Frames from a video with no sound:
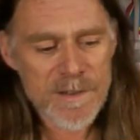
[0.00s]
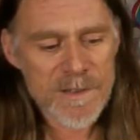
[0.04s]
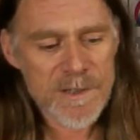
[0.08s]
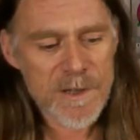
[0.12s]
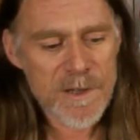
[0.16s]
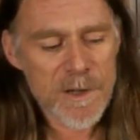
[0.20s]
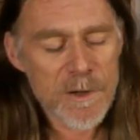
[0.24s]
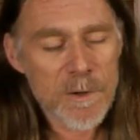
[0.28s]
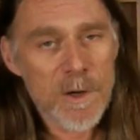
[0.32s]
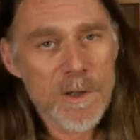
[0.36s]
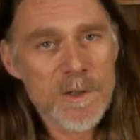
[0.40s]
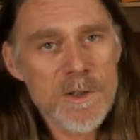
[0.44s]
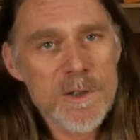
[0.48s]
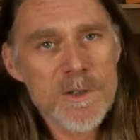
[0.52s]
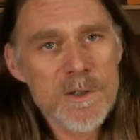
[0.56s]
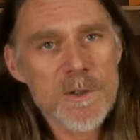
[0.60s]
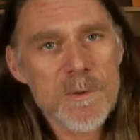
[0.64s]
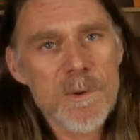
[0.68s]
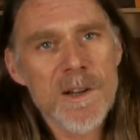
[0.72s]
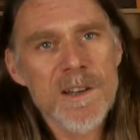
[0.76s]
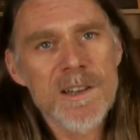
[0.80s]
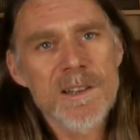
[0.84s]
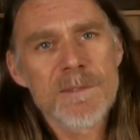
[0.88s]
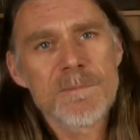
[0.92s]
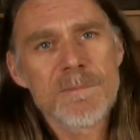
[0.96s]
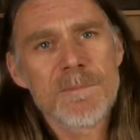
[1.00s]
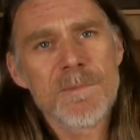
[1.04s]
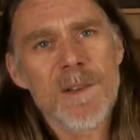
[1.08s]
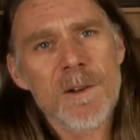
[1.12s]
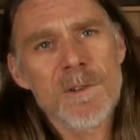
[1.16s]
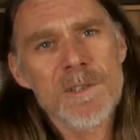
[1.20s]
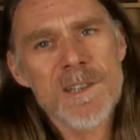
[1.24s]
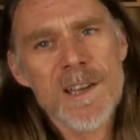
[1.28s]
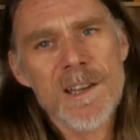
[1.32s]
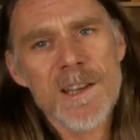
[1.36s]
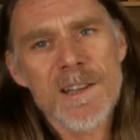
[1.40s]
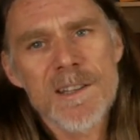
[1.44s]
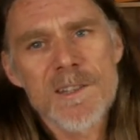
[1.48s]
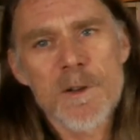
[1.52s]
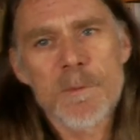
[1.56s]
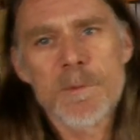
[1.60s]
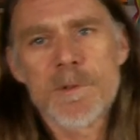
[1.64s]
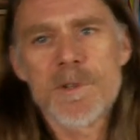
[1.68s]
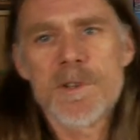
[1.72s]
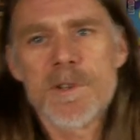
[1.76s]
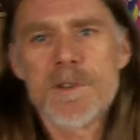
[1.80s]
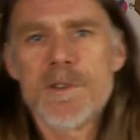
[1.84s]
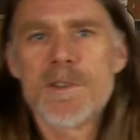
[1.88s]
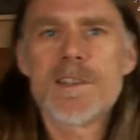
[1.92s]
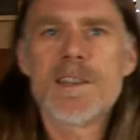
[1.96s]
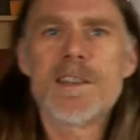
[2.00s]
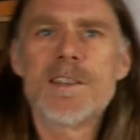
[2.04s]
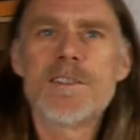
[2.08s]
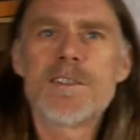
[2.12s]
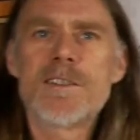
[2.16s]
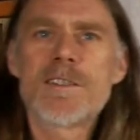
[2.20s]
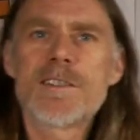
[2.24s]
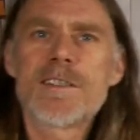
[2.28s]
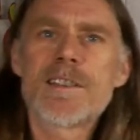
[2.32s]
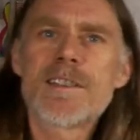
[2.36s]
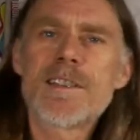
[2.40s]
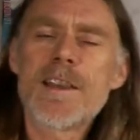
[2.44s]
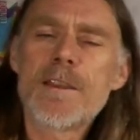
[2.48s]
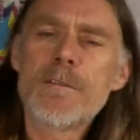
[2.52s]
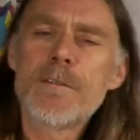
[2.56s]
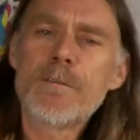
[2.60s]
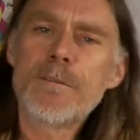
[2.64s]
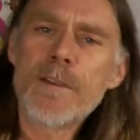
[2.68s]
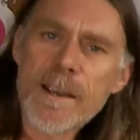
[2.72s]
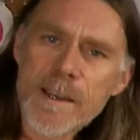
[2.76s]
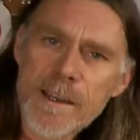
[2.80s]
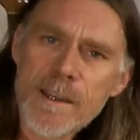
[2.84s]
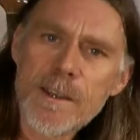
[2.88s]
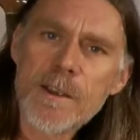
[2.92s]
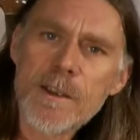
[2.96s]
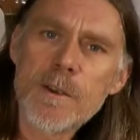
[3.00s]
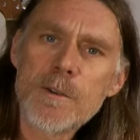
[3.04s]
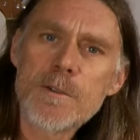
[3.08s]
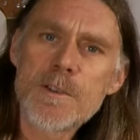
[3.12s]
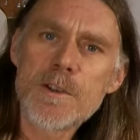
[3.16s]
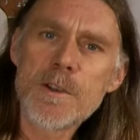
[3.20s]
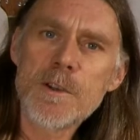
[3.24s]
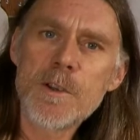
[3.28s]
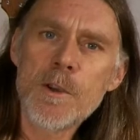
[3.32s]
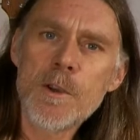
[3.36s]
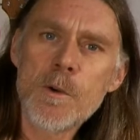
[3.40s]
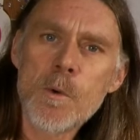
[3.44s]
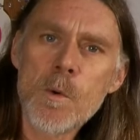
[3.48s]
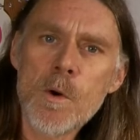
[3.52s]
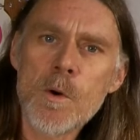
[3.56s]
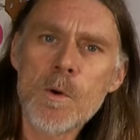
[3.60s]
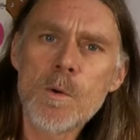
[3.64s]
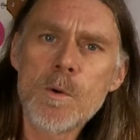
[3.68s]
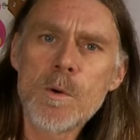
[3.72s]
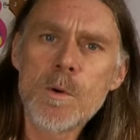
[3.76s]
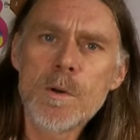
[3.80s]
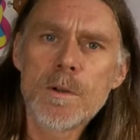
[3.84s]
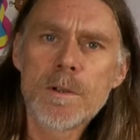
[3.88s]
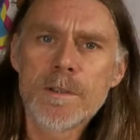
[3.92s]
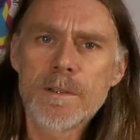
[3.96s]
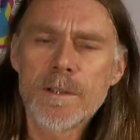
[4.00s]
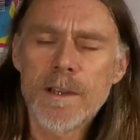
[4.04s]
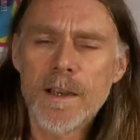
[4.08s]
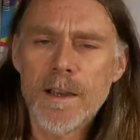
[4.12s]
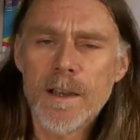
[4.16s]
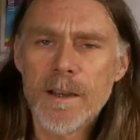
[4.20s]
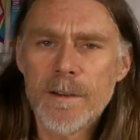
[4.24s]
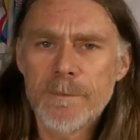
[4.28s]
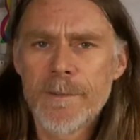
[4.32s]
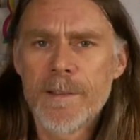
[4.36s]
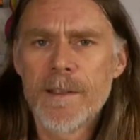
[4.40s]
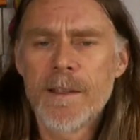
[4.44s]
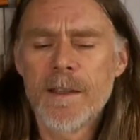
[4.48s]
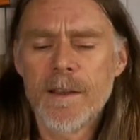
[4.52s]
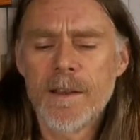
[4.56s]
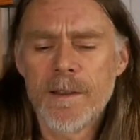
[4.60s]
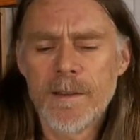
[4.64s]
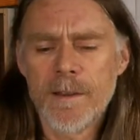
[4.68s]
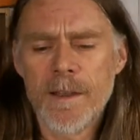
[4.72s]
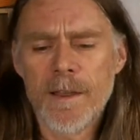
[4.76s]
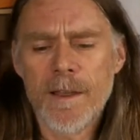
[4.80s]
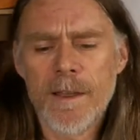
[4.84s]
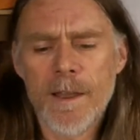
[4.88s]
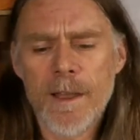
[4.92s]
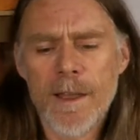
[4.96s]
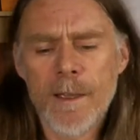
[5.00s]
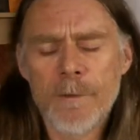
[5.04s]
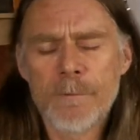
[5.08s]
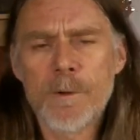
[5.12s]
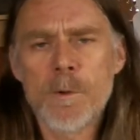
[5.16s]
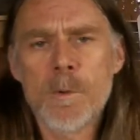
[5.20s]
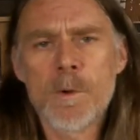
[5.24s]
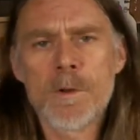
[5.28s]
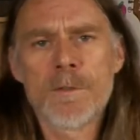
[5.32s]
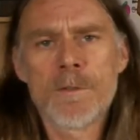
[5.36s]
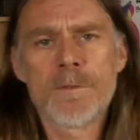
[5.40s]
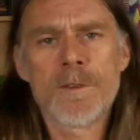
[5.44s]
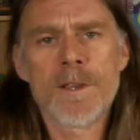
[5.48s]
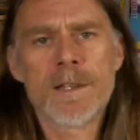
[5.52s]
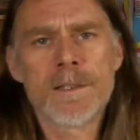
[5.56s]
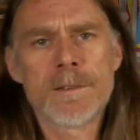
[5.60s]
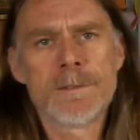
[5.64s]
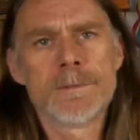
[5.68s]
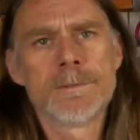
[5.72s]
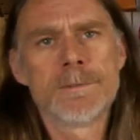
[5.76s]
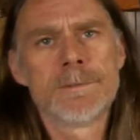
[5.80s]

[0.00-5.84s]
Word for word: So I just want to, I'll take this opportunity just to say thank to you all, every one of you,